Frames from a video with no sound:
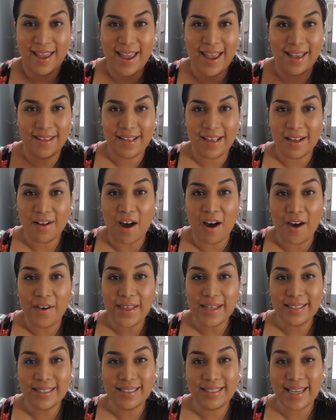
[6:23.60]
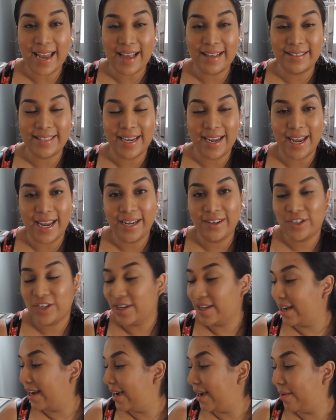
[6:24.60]
And all this is
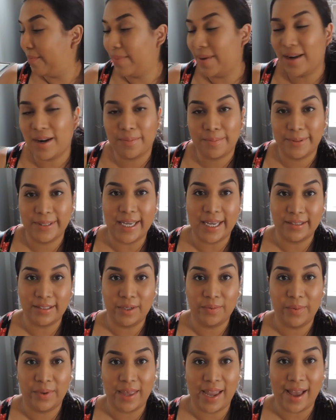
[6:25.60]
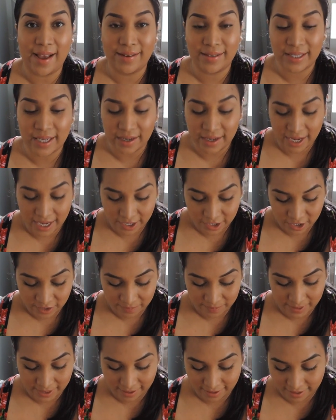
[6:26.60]
anti-aging, and I've been obsessive with
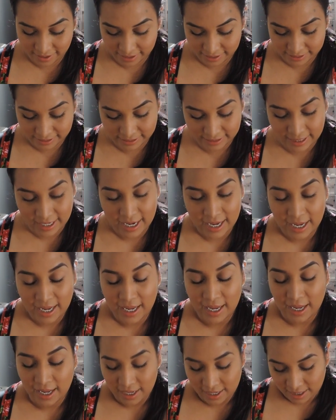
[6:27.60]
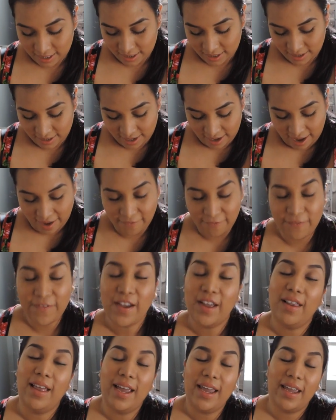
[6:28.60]
anti-aging because I
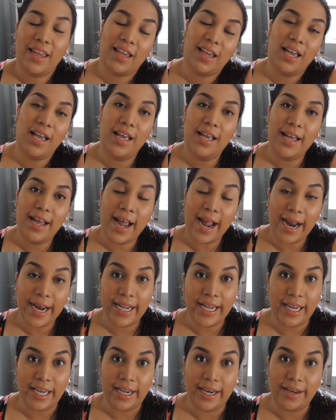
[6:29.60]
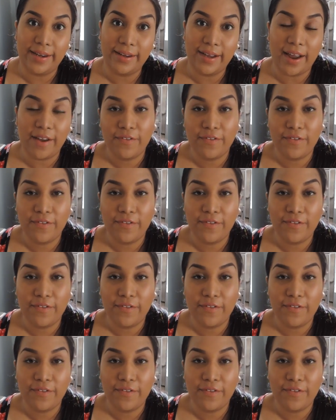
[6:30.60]
feel like I need it.